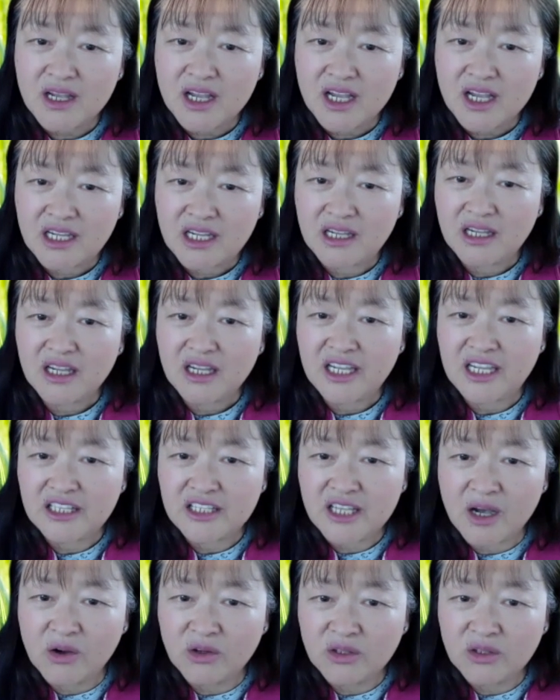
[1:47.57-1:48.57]
He
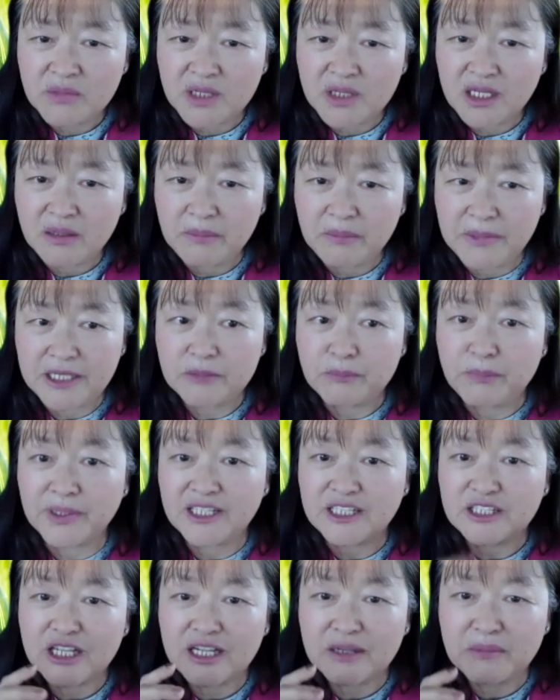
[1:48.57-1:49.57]
told me, but
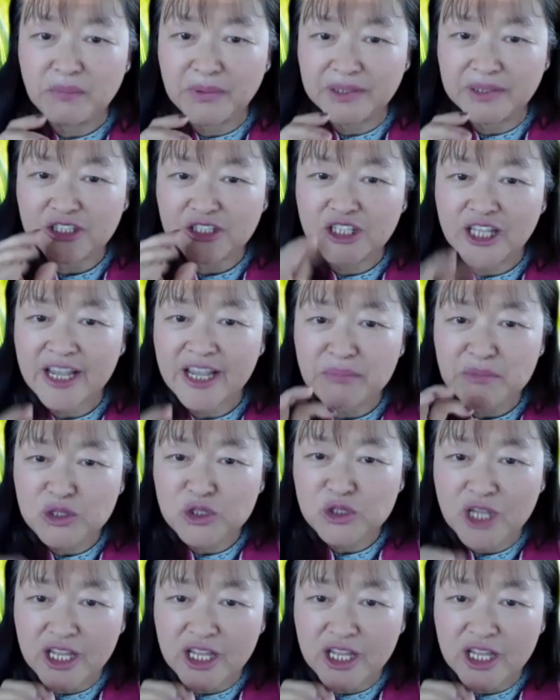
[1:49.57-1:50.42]
it take me